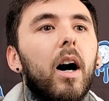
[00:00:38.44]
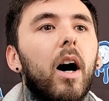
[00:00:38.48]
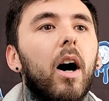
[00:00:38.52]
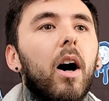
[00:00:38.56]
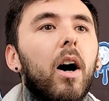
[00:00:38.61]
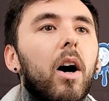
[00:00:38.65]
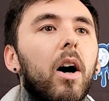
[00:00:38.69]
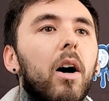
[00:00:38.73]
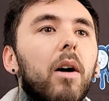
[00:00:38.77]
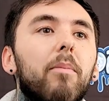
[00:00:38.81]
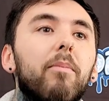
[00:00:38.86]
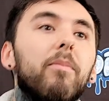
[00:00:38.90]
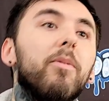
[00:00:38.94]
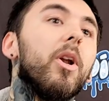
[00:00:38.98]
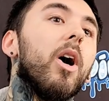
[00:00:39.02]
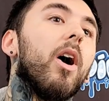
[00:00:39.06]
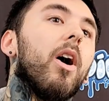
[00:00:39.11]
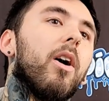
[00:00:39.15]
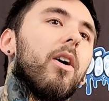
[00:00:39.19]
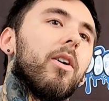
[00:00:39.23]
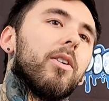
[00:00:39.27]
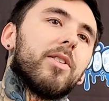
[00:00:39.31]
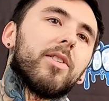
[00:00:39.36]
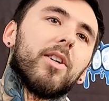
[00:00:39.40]
um,
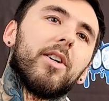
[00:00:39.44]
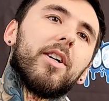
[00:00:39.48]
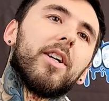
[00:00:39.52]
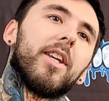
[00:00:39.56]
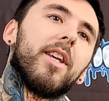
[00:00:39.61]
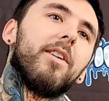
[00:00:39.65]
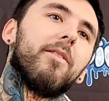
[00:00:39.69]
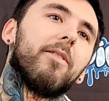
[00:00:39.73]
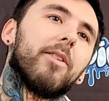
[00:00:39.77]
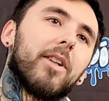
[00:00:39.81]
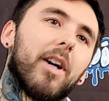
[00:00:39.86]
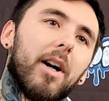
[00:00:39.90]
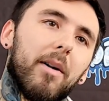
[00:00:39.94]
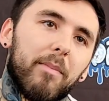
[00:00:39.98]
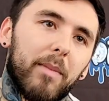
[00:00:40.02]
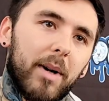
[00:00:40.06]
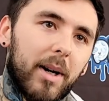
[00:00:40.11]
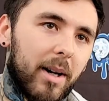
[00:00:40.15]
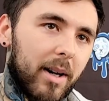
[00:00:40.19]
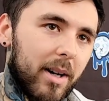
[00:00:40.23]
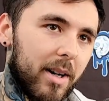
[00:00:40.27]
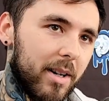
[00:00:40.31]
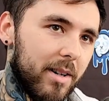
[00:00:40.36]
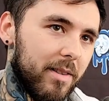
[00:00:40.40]
no, so he would come
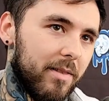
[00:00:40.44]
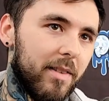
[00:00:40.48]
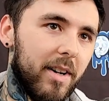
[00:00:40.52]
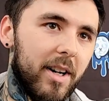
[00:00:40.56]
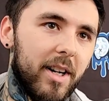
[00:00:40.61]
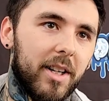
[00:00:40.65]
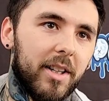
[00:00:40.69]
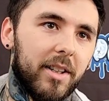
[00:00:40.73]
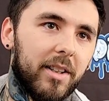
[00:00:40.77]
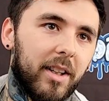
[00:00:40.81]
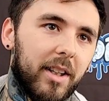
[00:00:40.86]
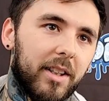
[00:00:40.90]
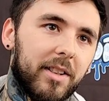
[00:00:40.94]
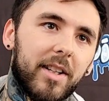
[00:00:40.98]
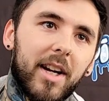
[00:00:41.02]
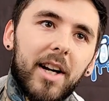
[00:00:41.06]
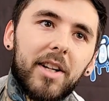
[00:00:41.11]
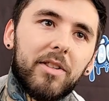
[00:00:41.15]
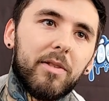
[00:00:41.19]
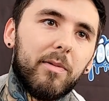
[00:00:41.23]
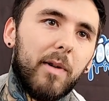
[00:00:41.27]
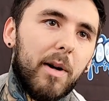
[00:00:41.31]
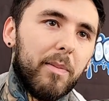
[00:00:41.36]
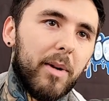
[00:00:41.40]
by and like
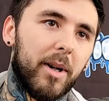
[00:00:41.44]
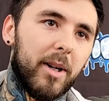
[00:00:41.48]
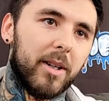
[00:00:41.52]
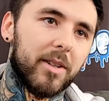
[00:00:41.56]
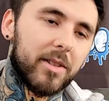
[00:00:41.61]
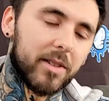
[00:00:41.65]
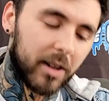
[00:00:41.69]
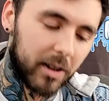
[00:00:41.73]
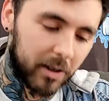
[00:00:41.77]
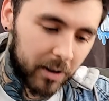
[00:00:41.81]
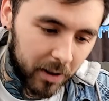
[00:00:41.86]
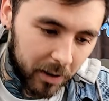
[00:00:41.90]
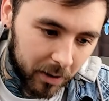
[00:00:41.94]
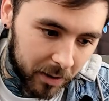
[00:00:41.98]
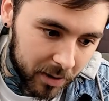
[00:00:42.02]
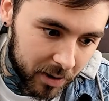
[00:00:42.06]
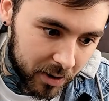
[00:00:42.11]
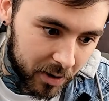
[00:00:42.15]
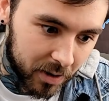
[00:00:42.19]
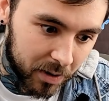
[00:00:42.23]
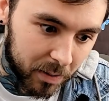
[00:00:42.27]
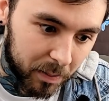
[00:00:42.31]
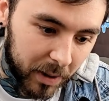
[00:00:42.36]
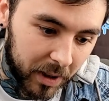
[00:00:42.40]
tattoo my parents, and I would
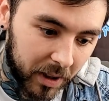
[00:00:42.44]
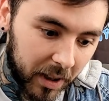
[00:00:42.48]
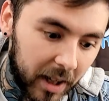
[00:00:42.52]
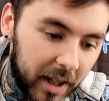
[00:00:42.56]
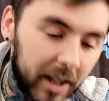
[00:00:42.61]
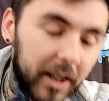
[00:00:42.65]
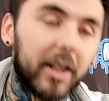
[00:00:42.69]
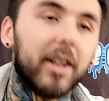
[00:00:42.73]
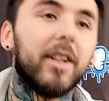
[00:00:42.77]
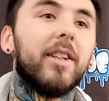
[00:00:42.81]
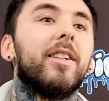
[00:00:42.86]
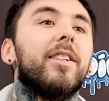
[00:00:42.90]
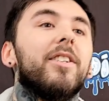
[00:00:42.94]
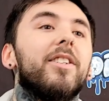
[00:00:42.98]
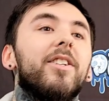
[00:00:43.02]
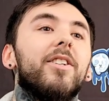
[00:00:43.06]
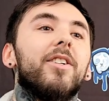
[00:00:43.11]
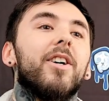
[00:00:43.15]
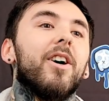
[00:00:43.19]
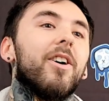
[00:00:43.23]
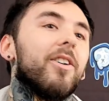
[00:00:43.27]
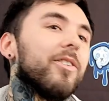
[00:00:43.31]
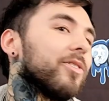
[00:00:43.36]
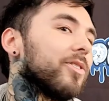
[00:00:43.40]
always just oh, be oh, like, okay, you
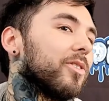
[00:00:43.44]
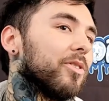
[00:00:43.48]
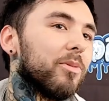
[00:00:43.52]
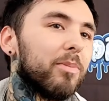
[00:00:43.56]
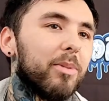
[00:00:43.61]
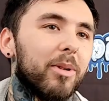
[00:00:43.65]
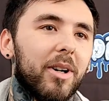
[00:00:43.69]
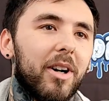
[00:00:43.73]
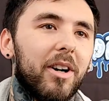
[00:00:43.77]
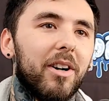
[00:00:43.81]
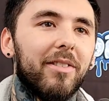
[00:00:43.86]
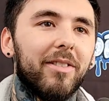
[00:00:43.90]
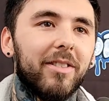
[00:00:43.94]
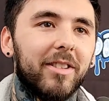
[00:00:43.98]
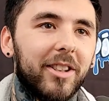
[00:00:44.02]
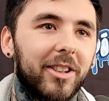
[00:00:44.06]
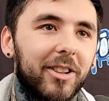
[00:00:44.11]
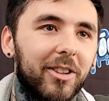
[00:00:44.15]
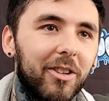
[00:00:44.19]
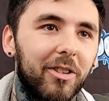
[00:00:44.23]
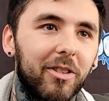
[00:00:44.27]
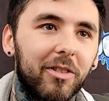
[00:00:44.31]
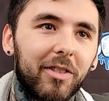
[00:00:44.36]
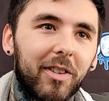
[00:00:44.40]
know, super
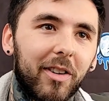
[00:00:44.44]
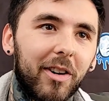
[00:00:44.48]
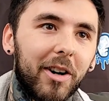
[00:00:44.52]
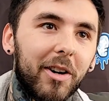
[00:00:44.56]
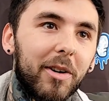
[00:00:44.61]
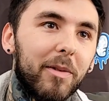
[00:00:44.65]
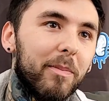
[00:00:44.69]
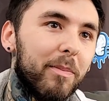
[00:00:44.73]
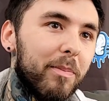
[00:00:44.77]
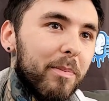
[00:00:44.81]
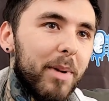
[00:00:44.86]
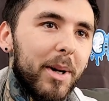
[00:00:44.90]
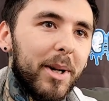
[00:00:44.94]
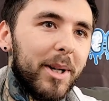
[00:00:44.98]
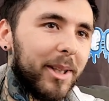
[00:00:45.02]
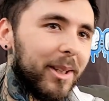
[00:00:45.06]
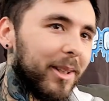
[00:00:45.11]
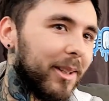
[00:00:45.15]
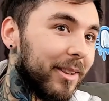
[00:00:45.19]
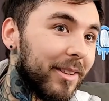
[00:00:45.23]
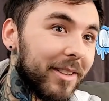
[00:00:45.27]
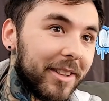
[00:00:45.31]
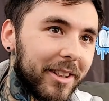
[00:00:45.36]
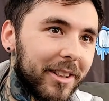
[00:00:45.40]
hovering over,
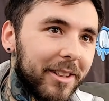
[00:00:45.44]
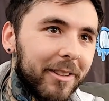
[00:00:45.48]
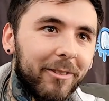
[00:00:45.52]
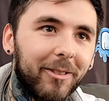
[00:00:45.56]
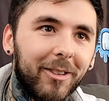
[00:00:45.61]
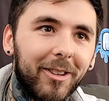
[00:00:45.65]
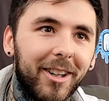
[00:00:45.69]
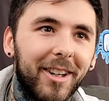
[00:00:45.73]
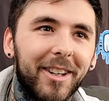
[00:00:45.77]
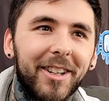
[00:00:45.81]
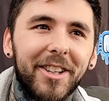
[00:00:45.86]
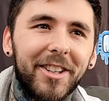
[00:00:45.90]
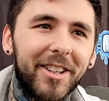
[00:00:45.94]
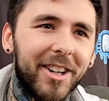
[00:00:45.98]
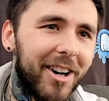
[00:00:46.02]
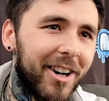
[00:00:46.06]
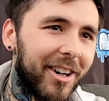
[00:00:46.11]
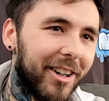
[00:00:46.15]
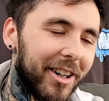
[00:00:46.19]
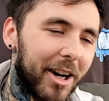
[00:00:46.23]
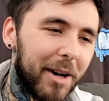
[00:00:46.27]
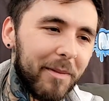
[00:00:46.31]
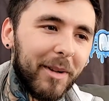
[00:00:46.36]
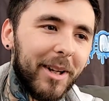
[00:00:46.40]
begging to get one, yeah, you know,
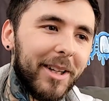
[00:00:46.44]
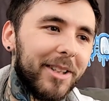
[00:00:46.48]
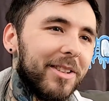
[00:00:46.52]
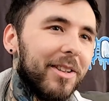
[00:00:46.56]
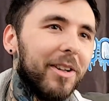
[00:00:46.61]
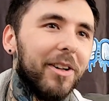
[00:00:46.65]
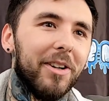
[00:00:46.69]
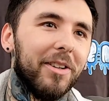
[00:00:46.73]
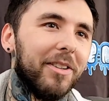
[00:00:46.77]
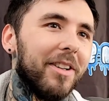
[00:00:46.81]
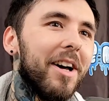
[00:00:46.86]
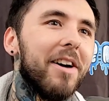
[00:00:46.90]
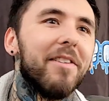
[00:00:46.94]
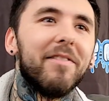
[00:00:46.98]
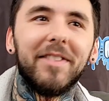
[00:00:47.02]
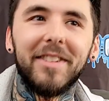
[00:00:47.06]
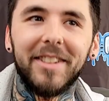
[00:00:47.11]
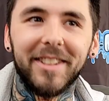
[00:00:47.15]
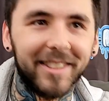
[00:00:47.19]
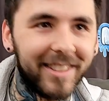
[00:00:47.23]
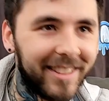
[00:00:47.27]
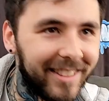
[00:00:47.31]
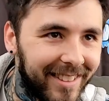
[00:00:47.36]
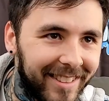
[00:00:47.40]
yeah, and I'm like
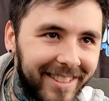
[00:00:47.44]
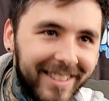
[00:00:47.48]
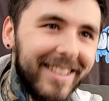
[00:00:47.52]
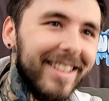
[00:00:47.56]
11.